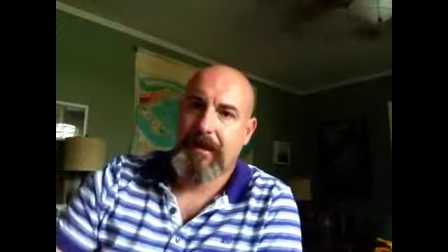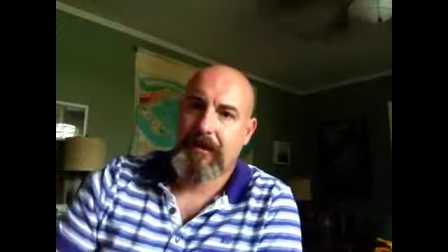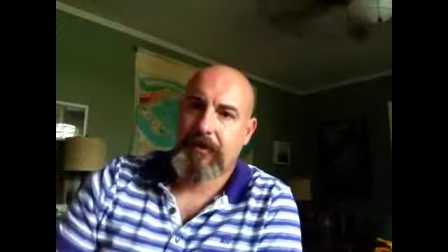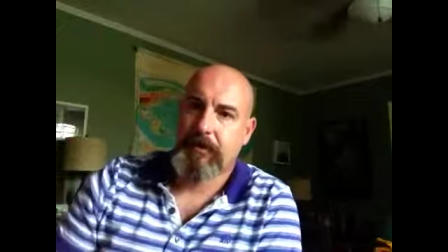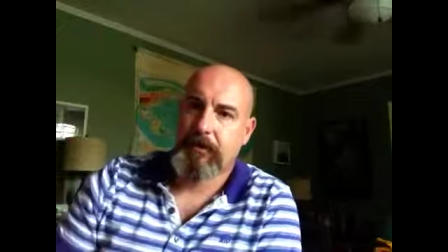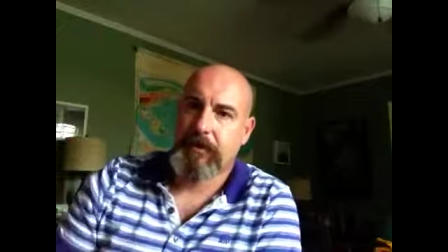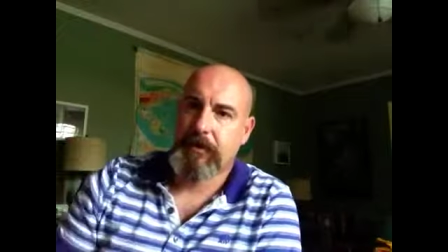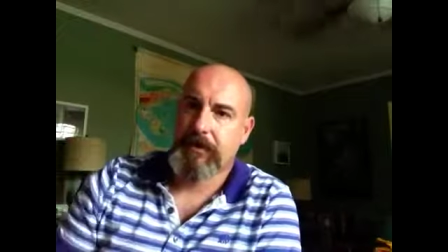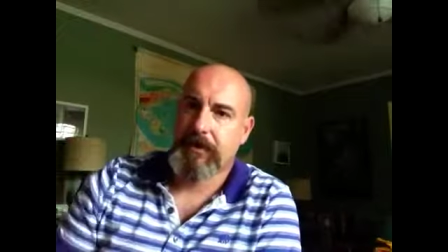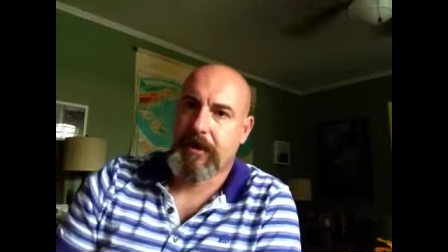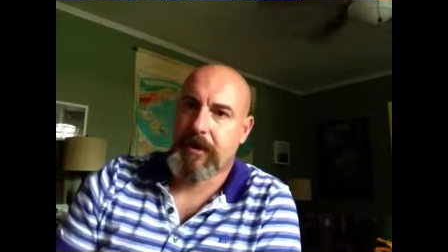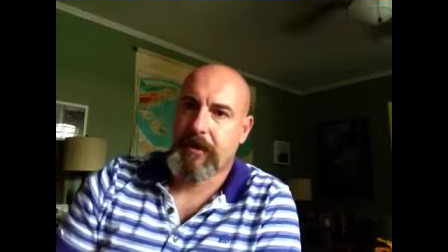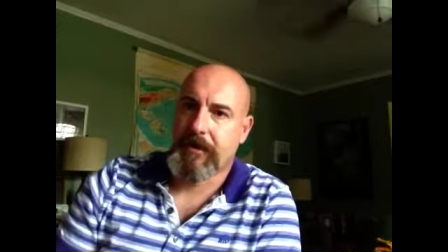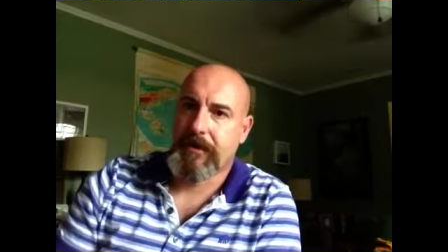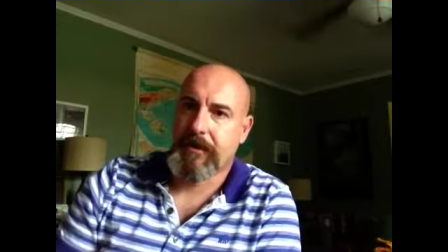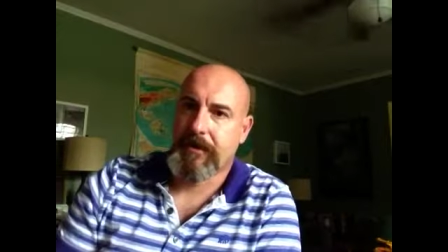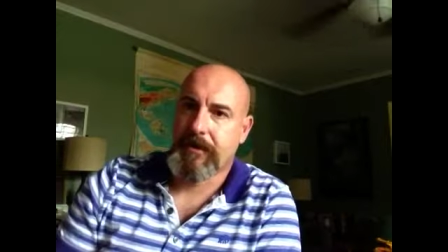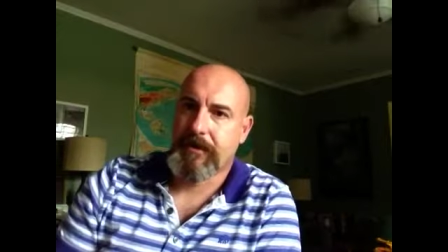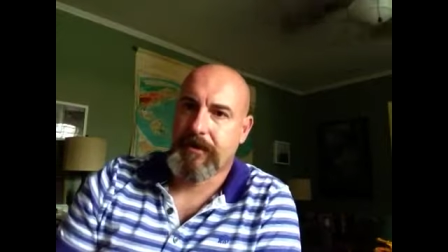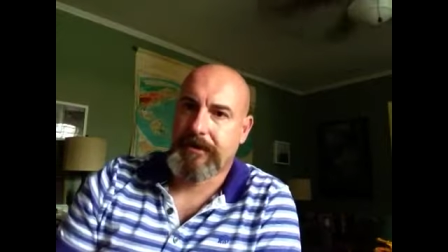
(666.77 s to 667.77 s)
The result
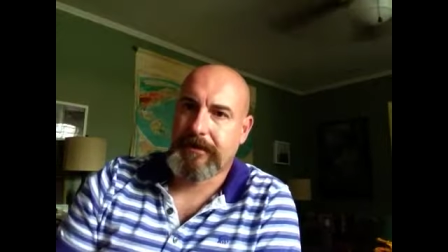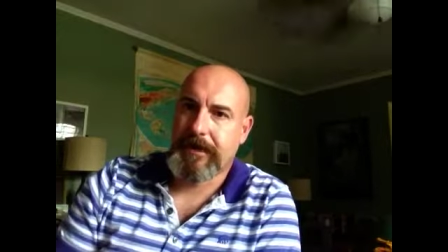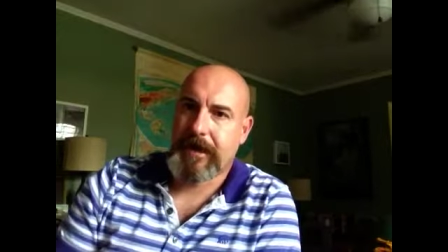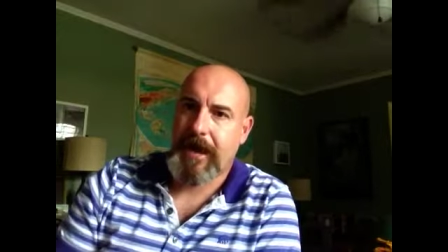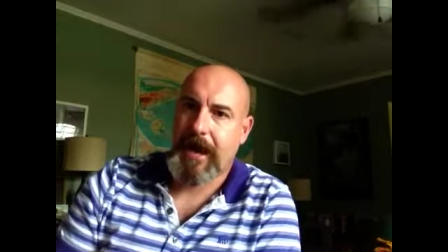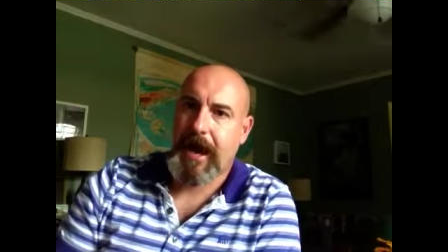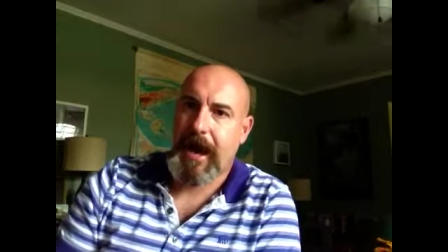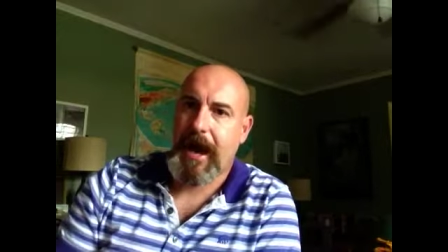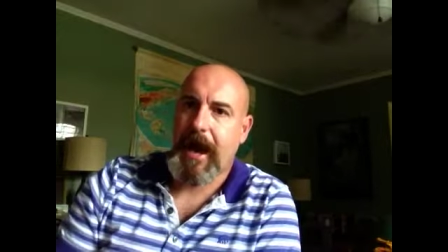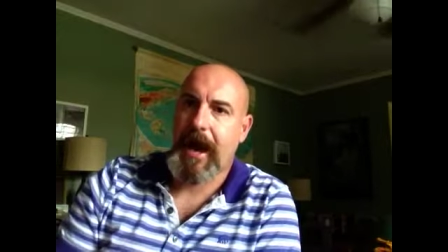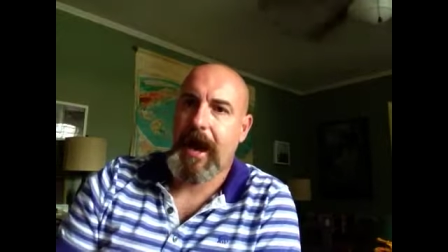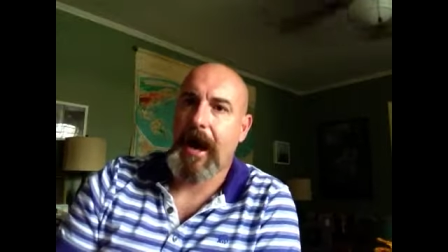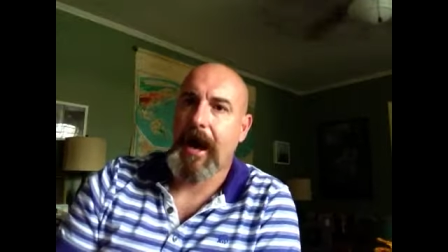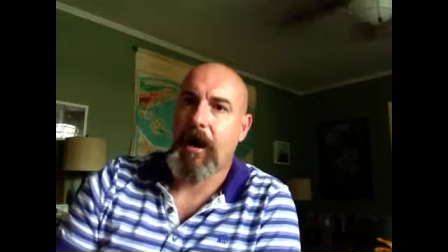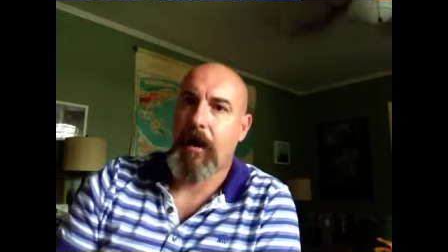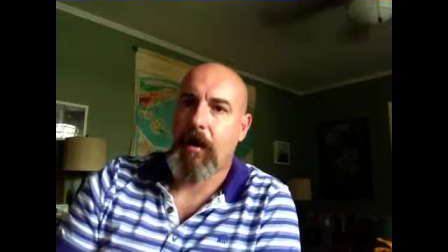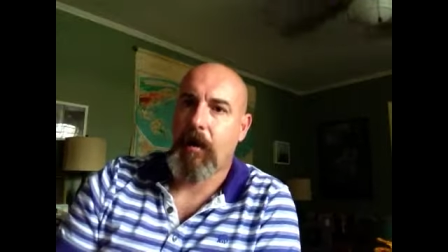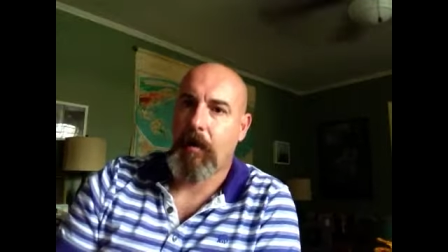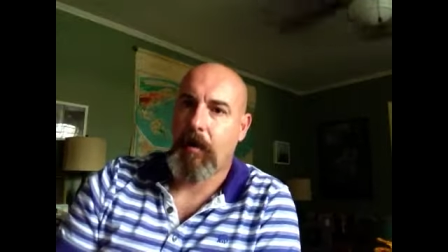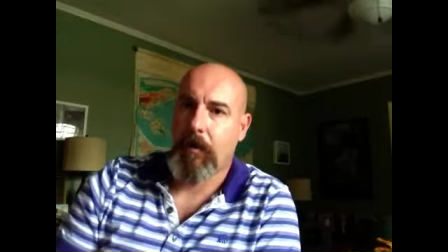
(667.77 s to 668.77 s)
is
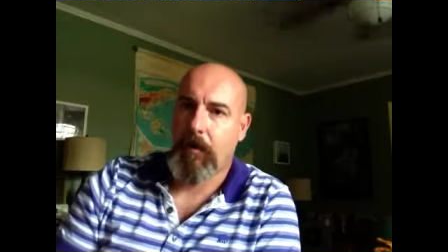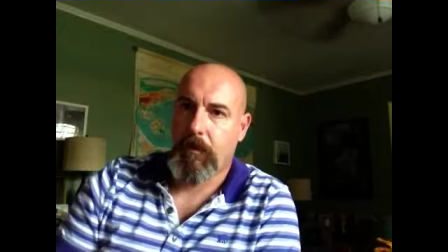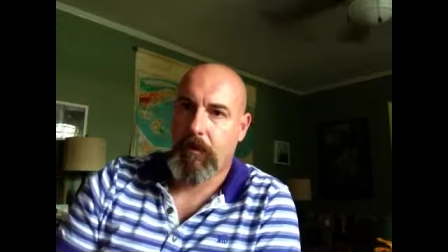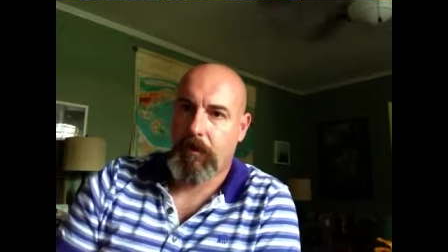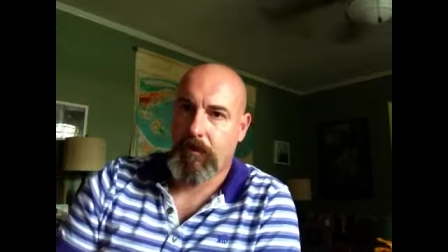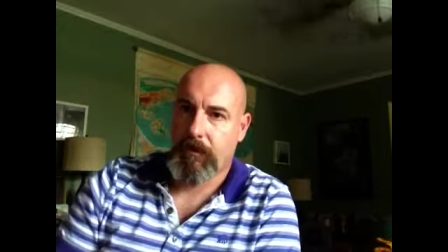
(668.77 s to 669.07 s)
ow.